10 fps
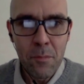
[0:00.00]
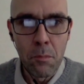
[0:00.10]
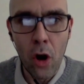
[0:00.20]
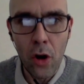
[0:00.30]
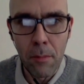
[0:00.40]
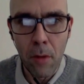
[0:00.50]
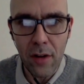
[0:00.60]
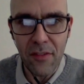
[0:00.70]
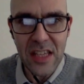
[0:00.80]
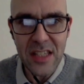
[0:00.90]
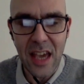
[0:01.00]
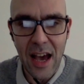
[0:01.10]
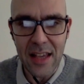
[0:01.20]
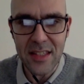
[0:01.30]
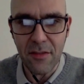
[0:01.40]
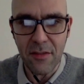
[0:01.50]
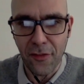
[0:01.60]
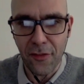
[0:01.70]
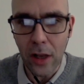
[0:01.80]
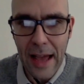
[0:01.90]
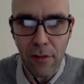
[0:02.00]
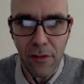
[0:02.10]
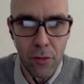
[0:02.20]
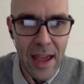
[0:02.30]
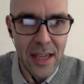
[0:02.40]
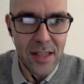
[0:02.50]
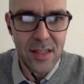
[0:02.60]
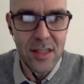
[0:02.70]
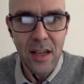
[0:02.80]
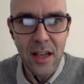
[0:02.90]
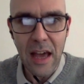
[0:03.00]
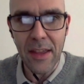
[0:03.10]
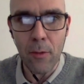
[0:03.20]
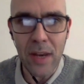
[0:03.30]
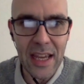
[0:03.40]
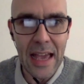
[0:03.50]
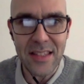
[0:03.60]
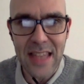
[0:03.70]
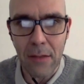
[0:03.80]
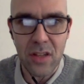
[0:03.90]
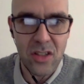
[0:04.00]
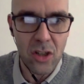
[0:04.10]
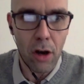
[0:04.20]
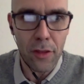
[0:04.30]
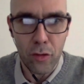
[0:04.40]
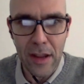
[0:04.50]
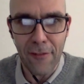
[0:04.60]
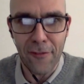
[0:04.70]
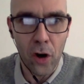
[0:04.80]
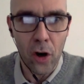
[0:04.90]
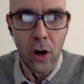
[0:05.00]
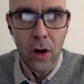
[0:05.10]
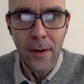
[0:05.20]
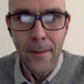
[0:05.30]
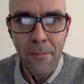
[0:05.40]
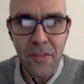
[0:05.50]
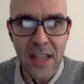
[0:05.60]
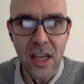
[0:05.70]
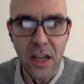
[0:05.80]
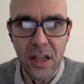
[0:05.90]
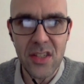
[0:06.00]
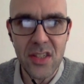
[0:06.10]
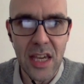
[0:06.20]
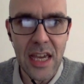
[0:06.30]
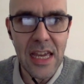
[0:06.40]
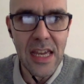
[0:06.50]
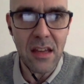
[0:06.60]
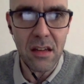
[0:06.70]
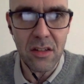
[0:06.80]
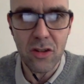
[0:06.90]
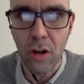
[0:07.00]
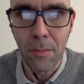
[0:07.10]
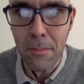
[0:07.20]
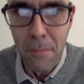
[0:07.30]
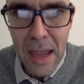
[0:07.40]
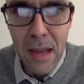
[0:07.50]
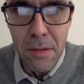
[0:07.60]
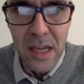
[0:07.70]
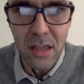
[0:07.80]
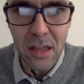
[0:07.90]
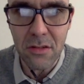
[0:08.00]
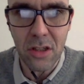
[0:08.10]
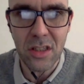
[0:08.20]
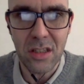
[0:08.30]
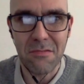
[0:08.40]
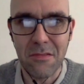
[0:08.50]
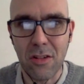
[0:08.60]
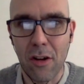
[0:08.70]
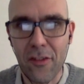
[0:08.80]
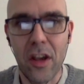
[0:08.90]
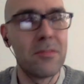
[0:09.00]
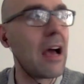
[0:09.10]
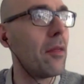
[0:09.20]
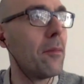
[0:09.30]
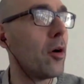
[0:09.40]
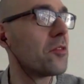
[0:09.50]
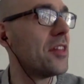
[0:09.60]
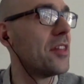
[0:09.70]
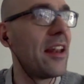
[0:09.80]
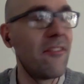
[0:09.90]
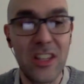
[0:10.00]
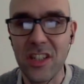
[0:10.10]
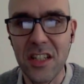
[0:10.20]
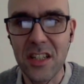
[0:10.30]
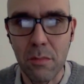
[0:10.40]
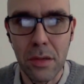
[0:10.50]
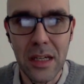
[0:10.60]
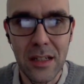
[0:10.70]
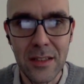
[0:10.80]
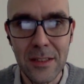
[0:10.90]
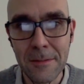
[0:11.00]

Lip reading: more and more of these guys fall out of the race, I think when it gets down to sort of 3 or 4, then you're going to see Trump maybe just sort of come down the polls and then eventually disappear.